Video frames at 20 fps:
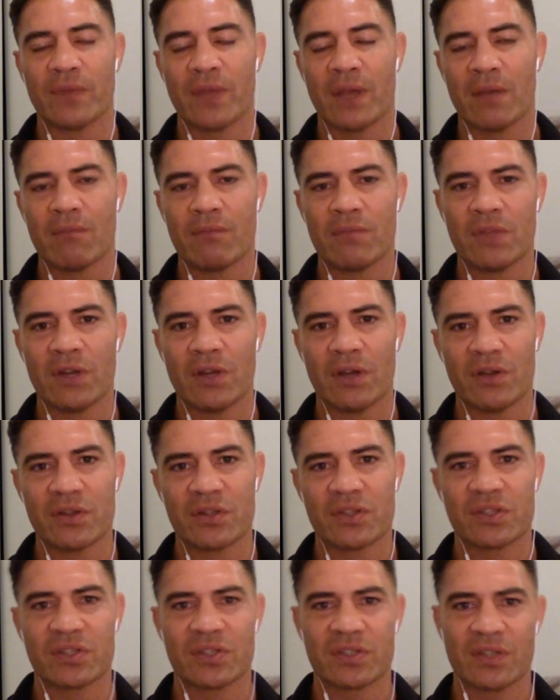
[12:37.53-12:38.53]

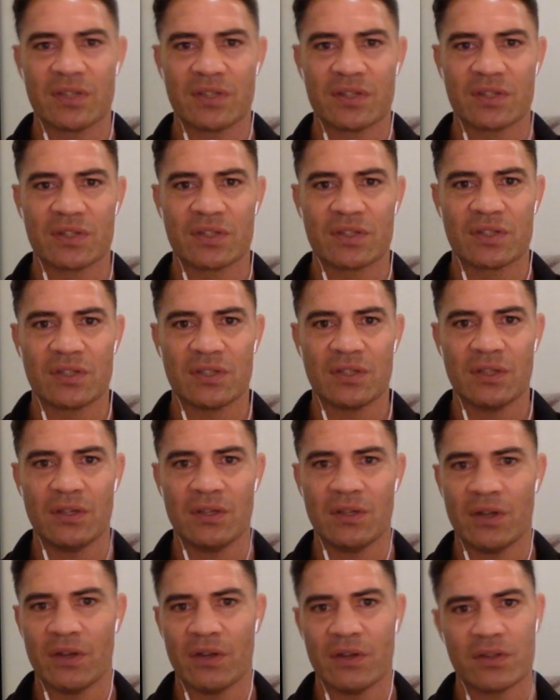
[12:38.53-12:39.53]

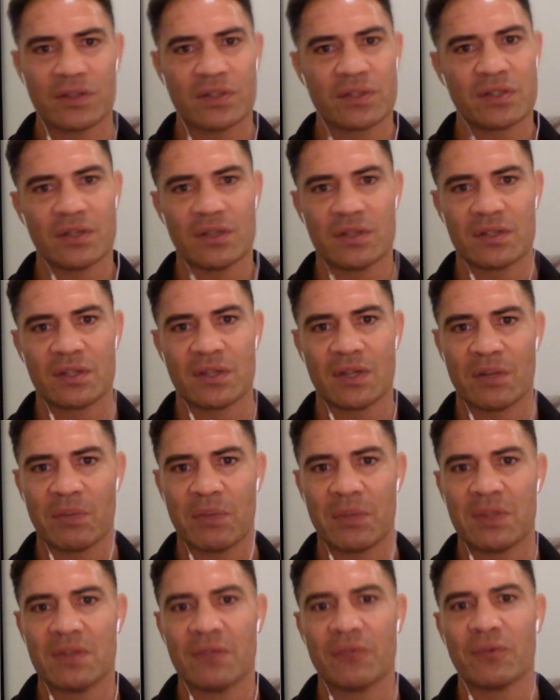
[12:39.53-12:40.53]
it's going to
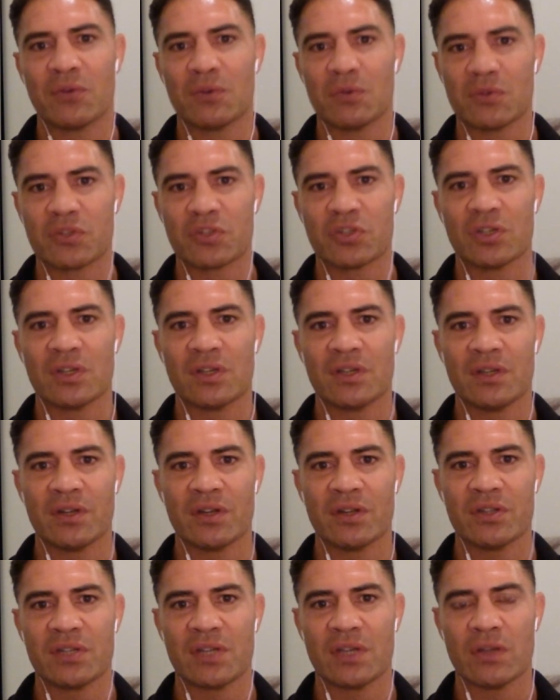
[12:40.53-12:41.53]
be difficult to
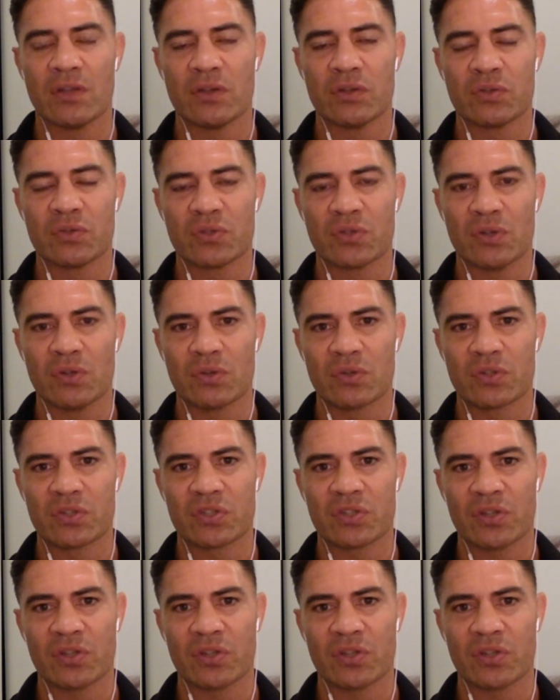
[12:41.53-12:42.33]
get those results.